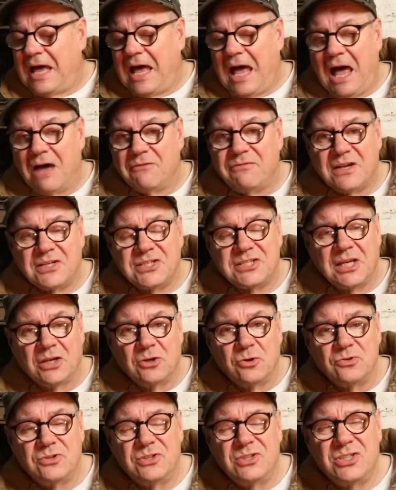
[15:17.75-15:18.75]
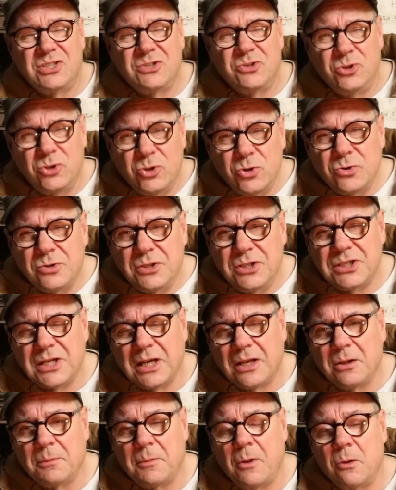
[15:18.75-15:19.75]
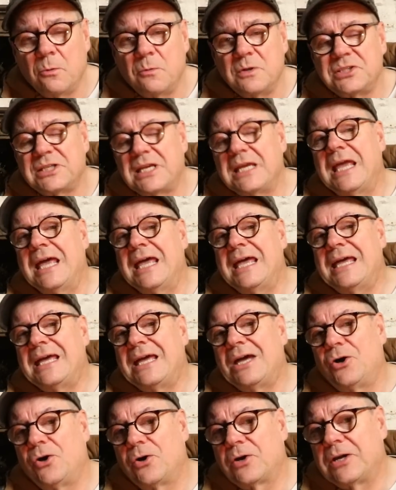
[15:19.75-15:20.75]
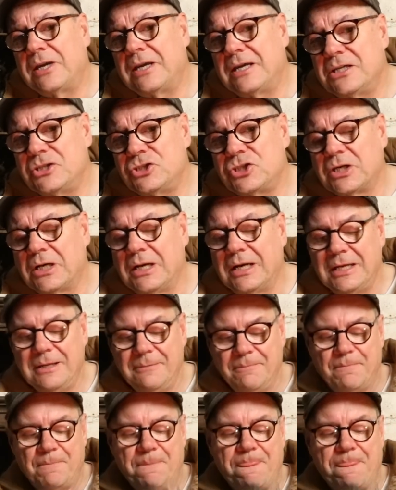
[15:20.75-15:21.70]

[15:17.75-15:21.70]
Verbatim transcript: have a sing good, good single malt whisky occasionally.